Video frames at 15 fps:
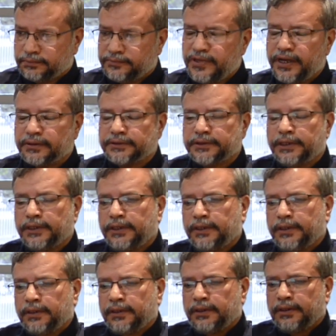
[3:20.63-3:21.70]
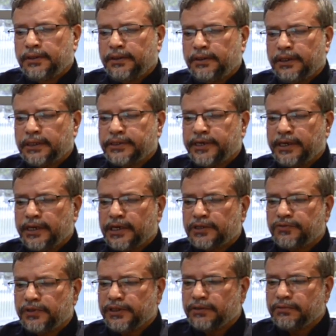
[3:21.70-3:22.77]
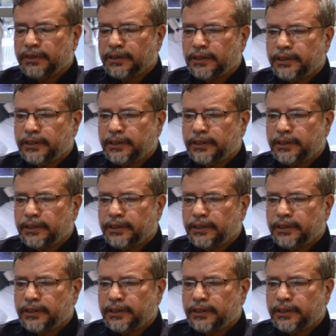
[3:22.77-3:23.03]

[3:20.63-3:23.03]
Yeah. There are actually,